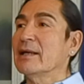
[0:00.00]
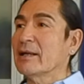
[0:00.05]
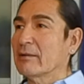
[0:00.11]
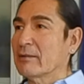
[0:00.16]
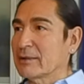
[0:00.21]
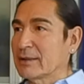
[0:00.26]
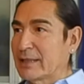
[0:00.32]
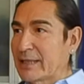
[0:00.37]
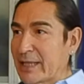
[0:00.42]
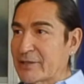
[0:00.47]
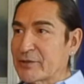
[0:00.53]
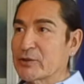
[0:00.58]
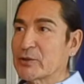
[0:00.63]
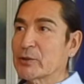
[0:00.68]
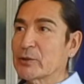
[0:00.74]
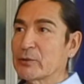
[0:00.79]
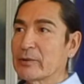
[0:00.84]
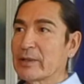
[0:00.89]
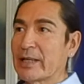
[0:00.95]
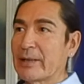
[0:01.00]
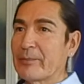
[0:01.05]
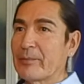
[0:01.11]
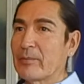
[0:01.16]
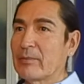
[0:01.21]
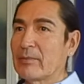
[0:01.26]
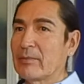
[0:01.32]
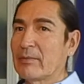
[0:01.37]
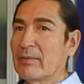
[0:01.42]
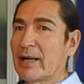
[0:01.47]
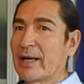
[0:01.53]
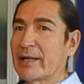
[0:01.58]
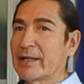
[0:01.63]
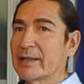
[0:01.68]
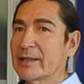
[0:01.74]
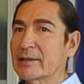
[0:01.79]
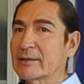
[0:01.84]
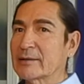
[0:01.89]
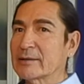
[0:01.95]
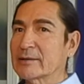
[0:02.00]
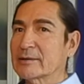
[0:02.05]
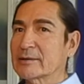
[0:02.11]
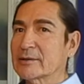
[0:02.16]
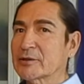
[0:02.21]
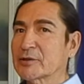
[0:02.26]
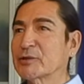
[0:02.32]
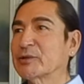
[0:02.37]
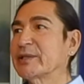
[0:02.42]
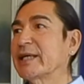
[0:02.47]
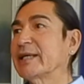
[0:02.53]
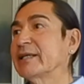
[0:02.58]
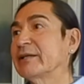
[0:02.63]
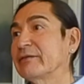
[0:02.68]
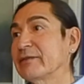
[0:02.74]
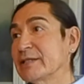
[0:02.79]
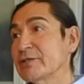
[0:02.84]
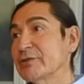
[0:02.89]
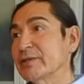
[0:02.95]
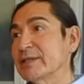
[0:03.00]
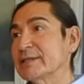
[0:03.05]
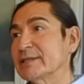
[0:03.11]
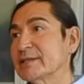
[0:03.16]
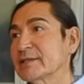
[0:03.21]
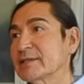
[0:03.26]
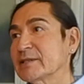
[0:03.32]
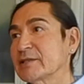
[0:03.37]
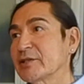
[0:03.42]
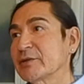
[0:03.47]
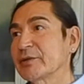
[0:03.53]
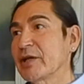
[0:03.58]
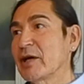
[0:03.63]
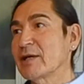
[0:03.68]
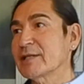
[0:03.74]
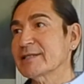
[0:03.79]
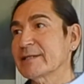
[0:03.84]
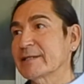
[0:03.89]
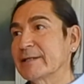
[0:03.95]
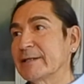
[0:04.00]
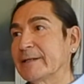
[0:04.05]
It led to my creative interest, curiosity.